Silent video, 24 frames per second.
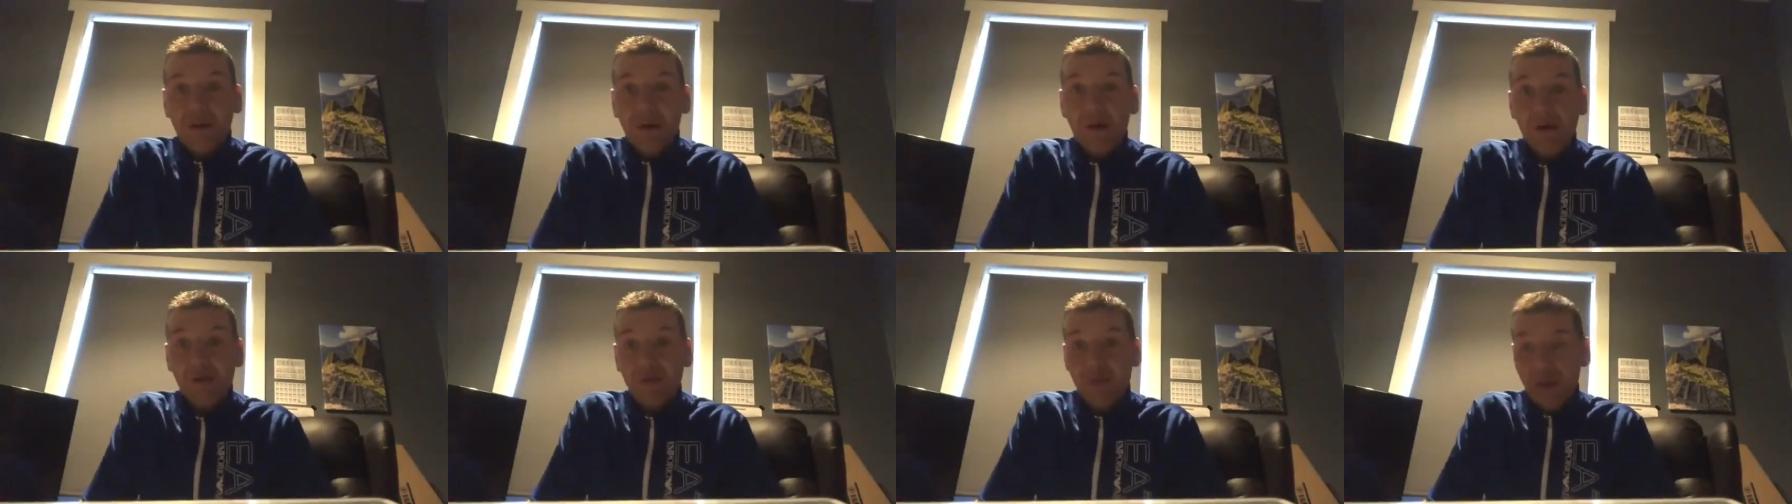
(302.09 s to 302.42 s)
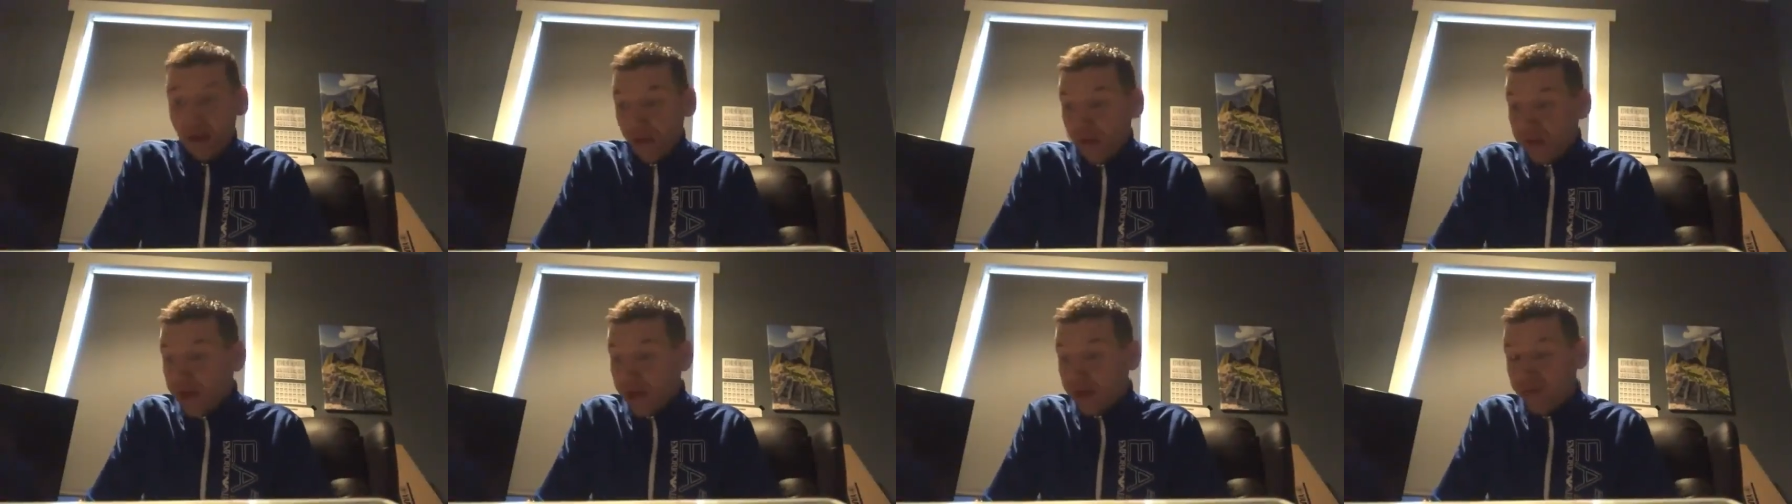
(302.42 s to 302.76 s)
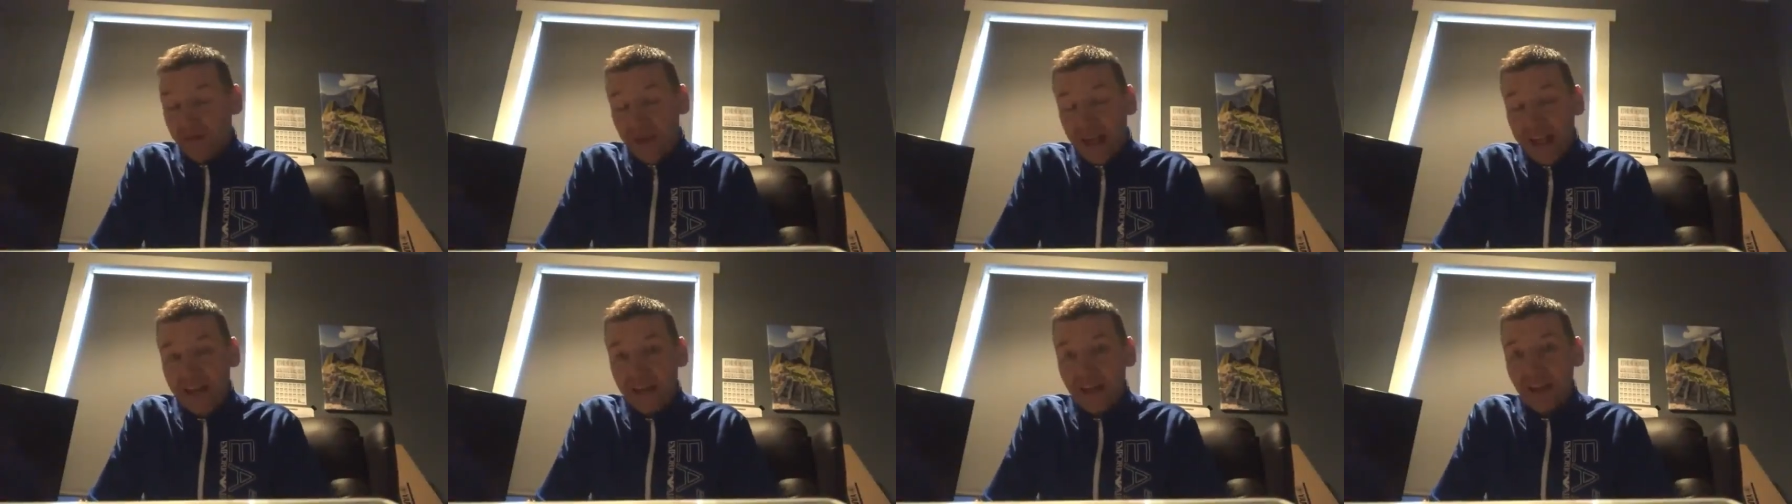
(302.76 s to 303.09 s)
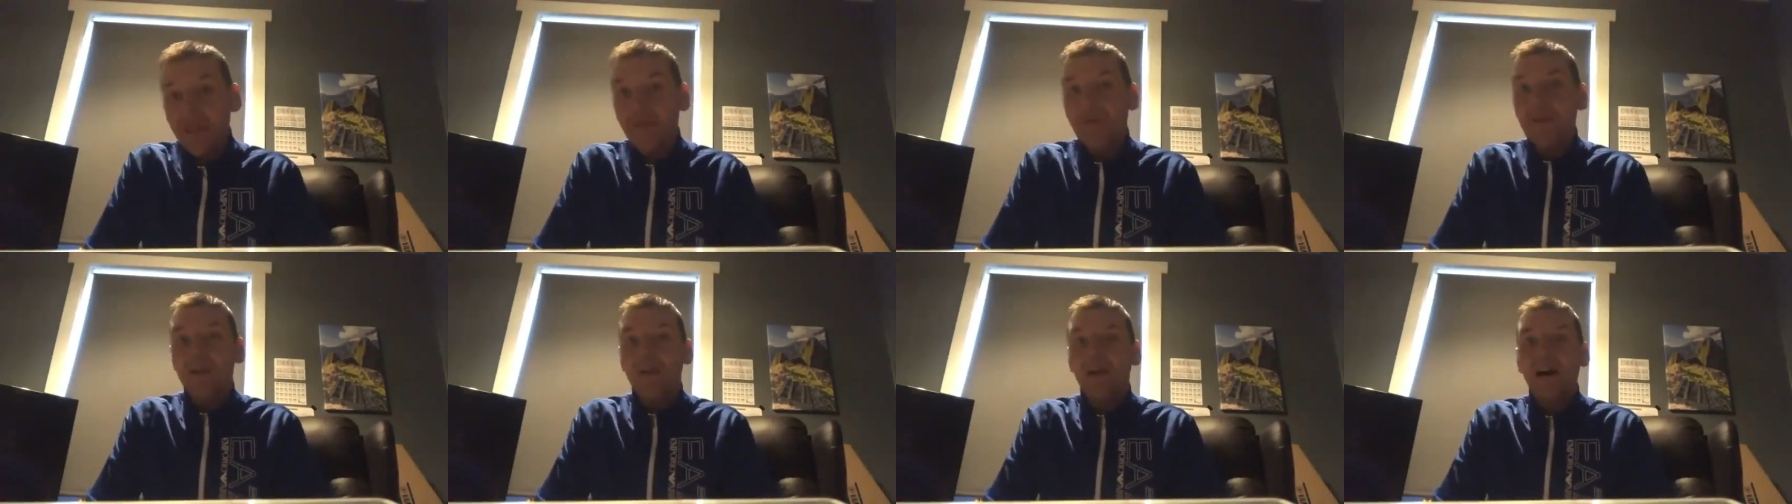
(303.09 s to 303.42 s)
of or the
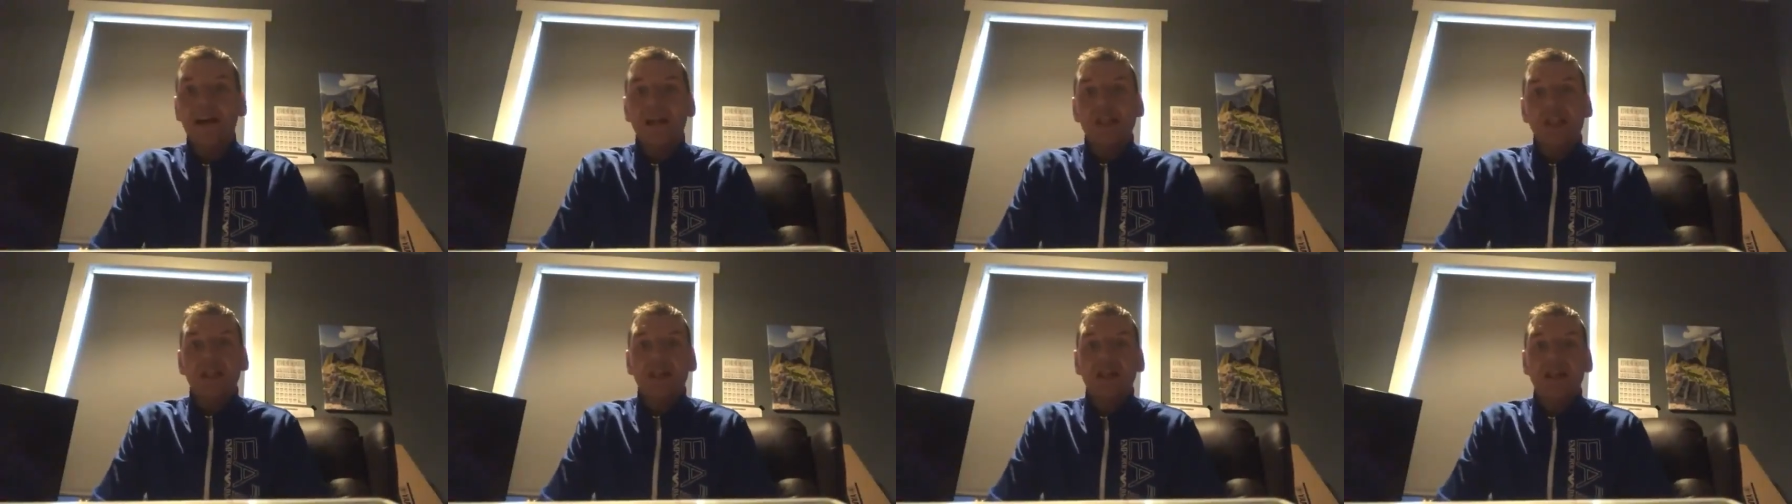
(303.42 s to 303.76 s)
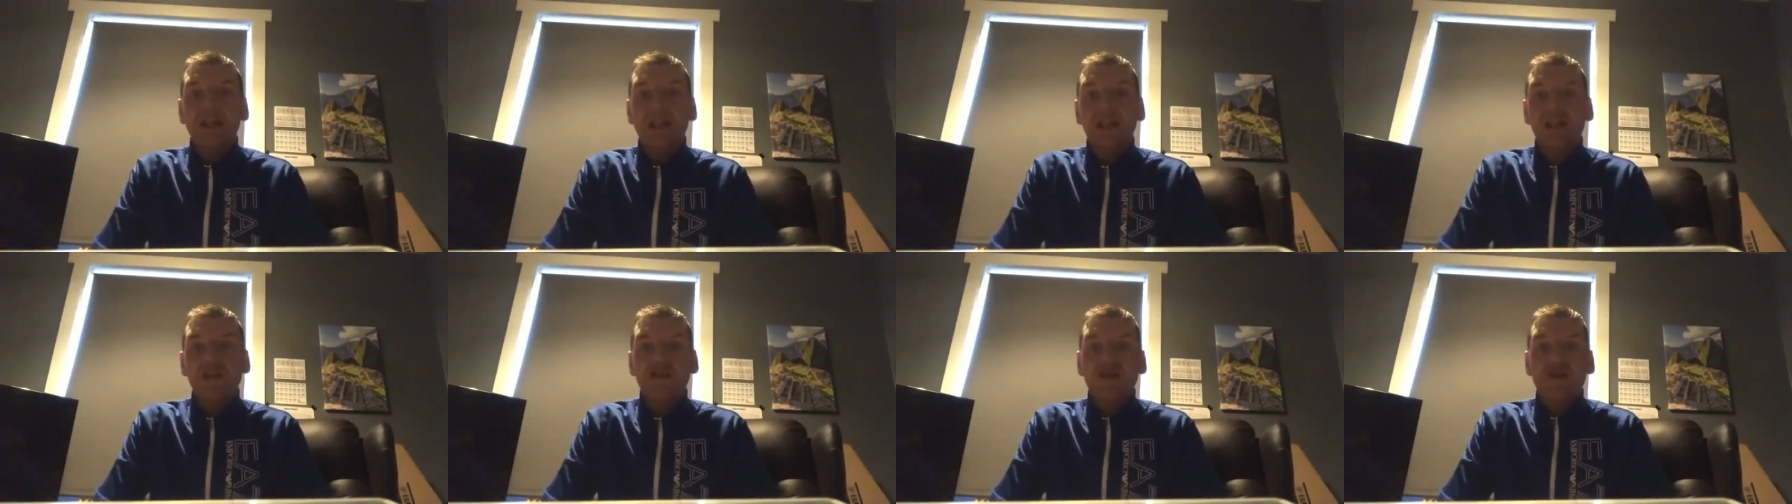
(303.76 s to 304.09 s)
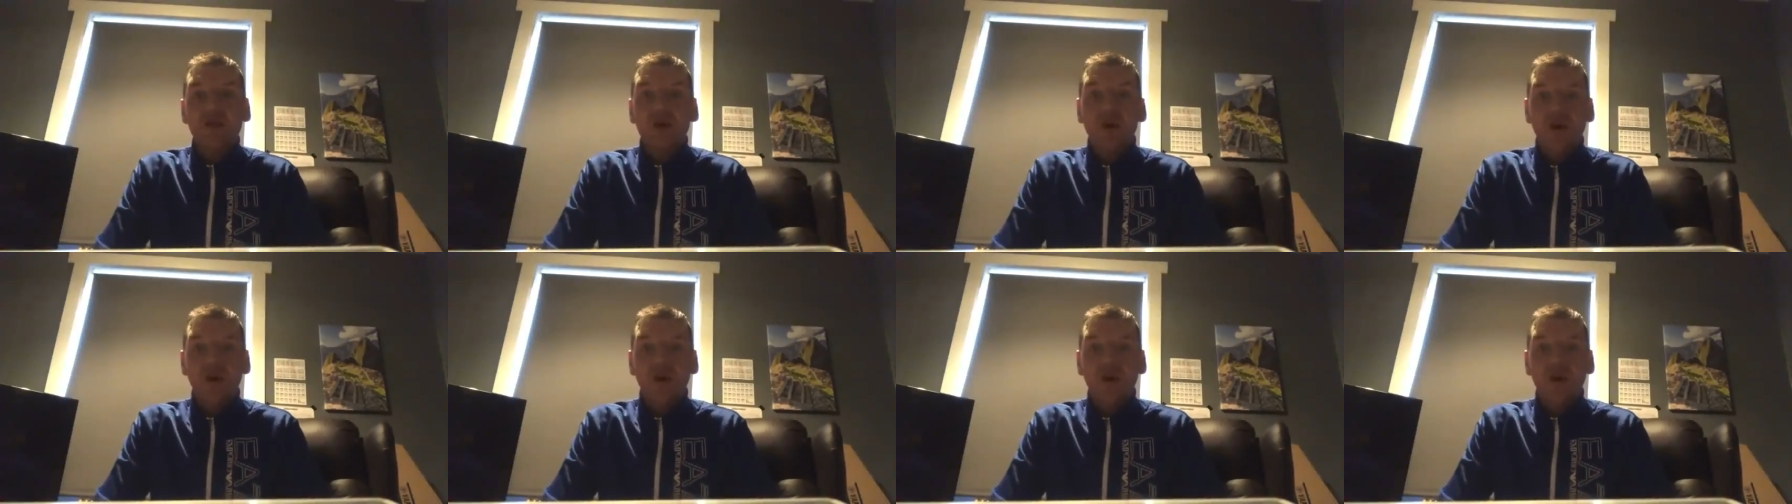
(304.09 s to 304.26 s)
events of the last three years